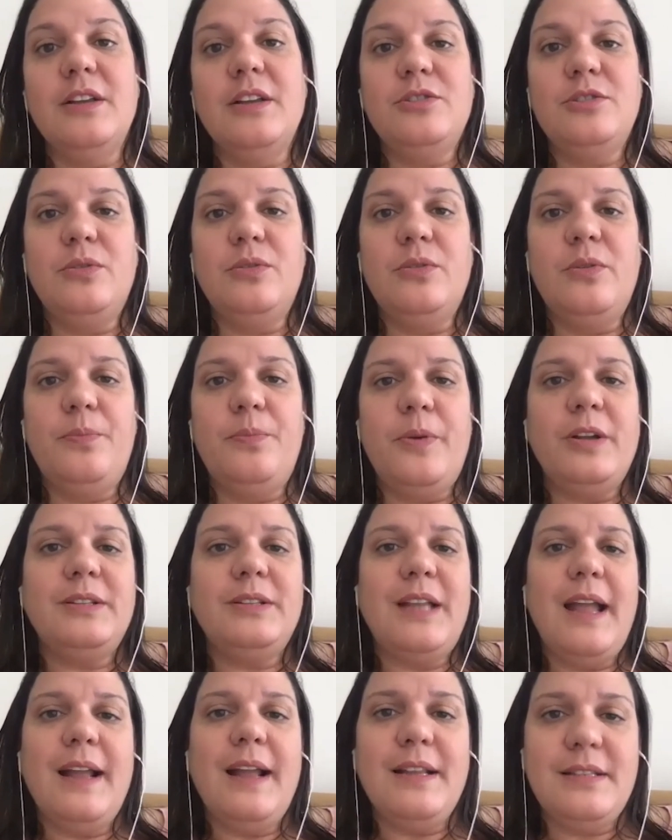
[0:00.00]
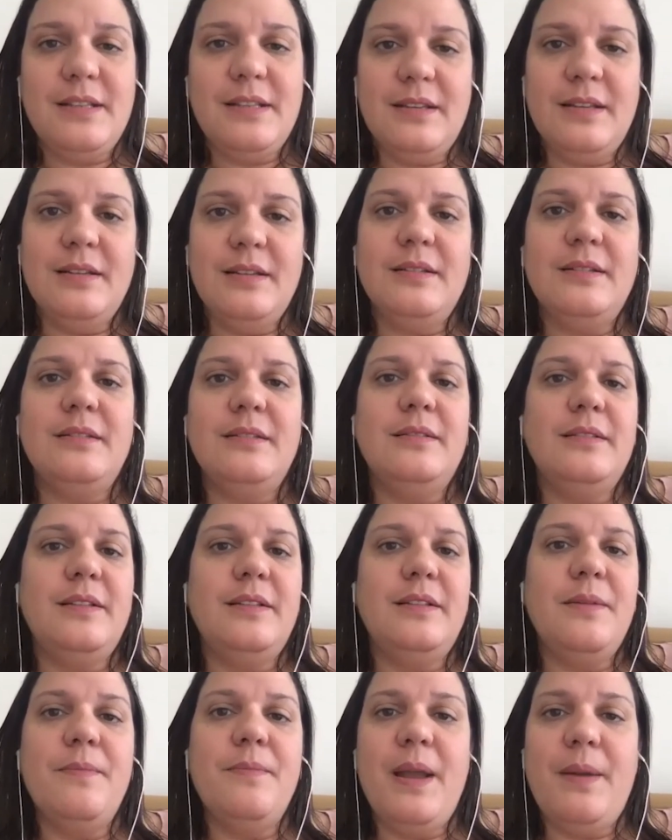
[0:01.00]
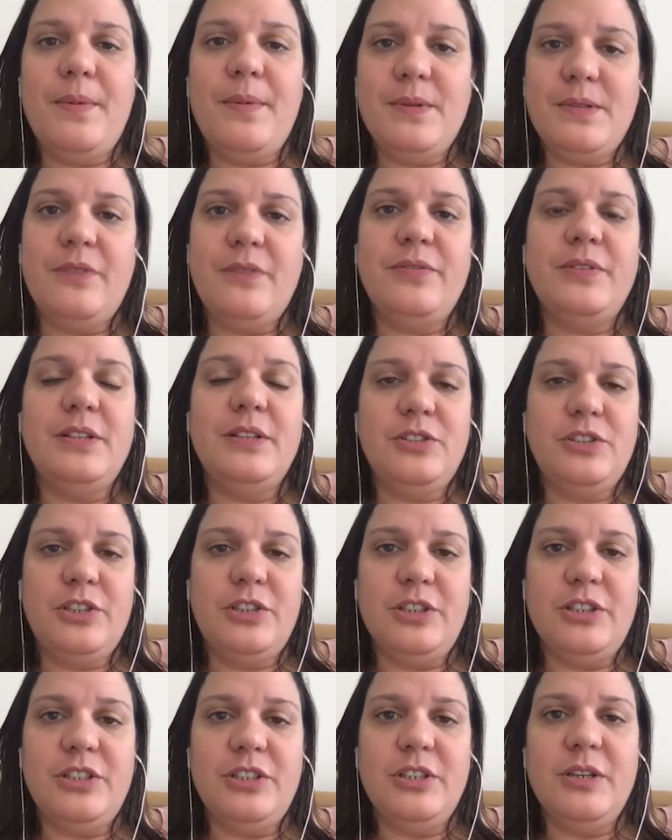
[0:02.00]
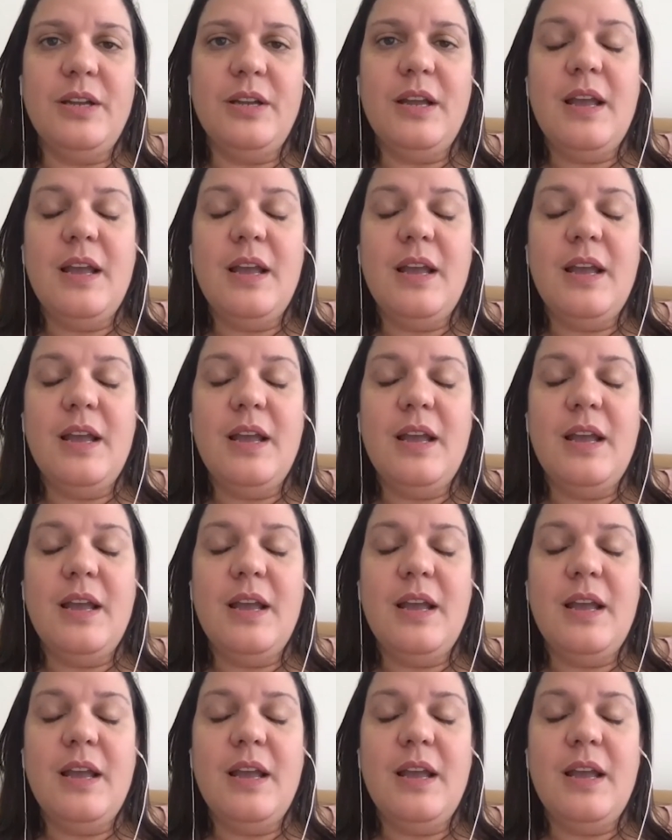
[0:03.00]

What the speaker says: to protect the members of the church.